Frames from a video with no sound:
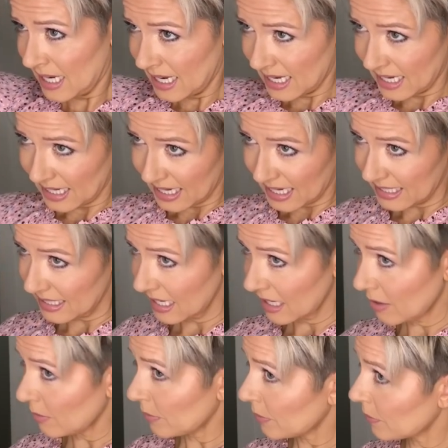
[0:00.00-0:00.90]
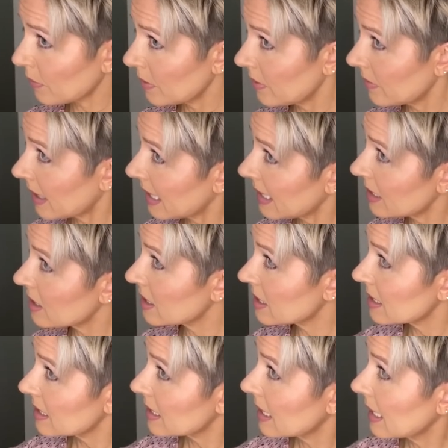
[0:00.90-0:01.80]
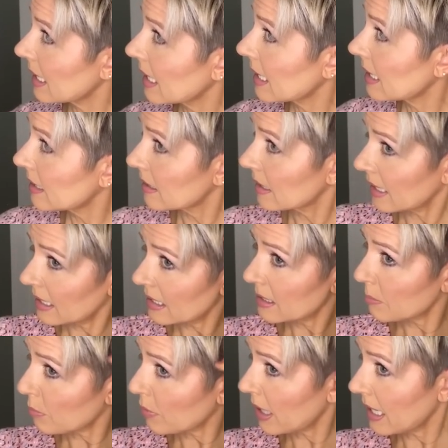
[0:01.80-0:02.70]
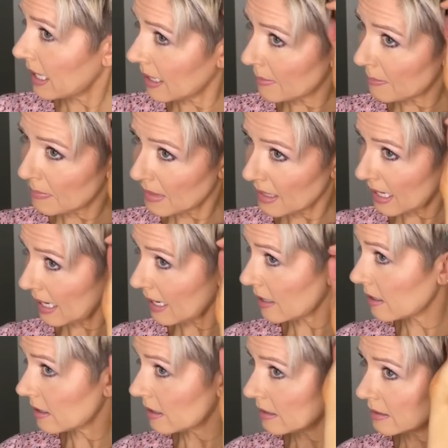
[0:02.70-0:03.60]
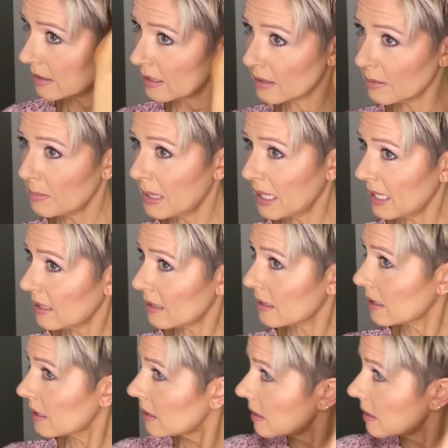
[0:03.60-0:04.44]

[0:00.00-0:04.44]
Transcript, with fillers: And as I go through, I just, again, like to break up the hair a little bit.